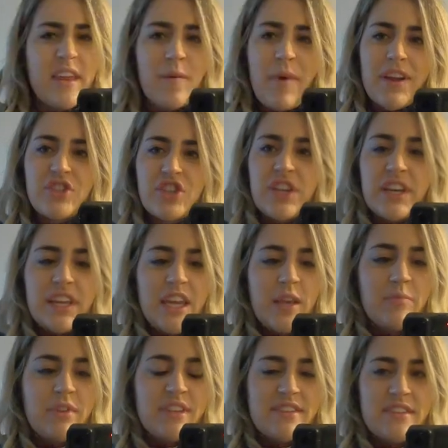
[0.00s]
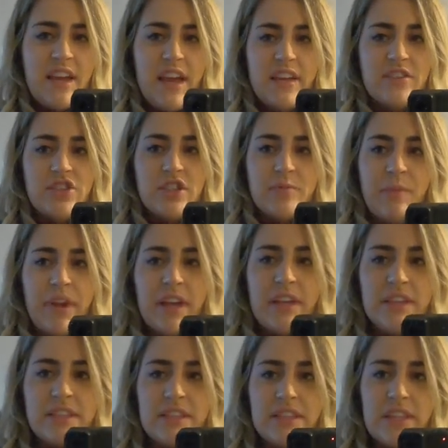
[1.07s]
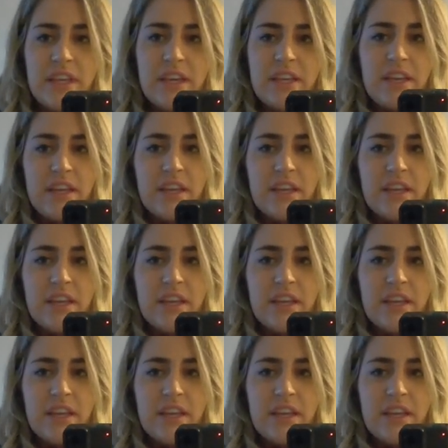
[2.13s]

I think I'm actually gonna keep this size just because it